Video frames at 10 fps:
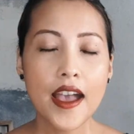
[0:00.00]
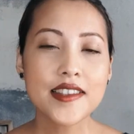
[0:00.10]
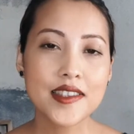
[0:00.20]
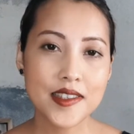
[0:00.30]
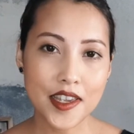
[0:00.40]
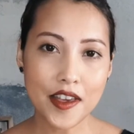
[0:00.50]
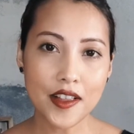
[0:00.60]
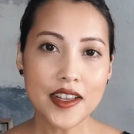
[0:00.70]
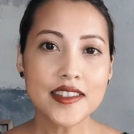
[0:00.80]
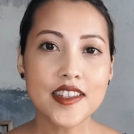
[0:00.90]

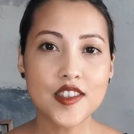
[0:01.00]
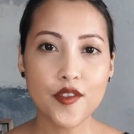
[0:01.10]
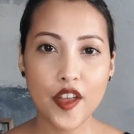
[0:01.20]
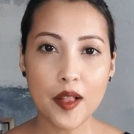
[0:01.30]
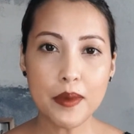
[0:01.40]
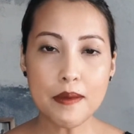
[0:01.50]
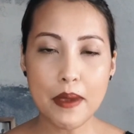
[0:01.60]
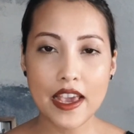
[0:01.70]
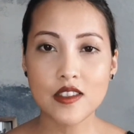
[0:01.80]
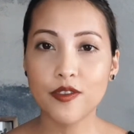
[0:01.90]
Still, the development
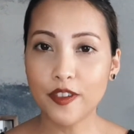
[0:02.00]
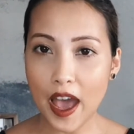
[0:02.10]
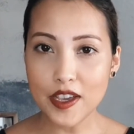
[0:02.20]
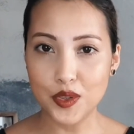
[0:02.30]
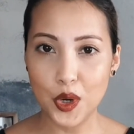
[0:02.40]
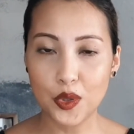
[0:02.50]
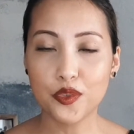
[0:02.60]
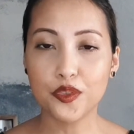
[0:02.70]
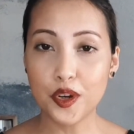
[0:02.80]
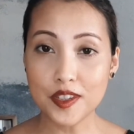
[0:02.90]
makes Pfizer the
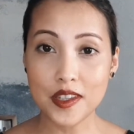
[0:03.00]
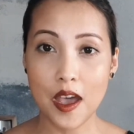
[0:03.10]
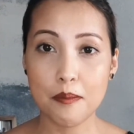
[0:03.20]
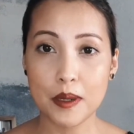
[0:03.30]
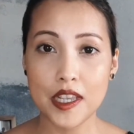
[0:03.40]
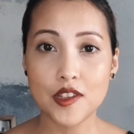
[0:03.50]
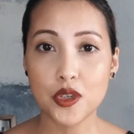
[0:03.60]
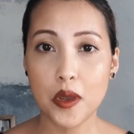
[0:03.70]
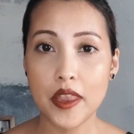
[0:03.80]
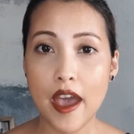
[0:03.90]
first company
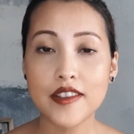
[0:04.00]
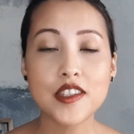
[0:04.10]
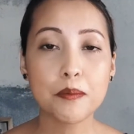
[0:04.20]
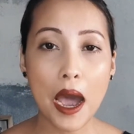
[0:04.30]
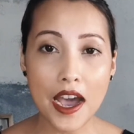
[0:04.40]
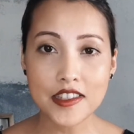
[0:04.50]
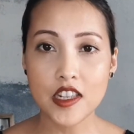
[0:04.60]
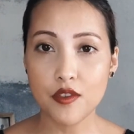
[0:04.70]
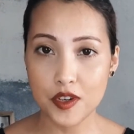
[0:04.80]
to announce positive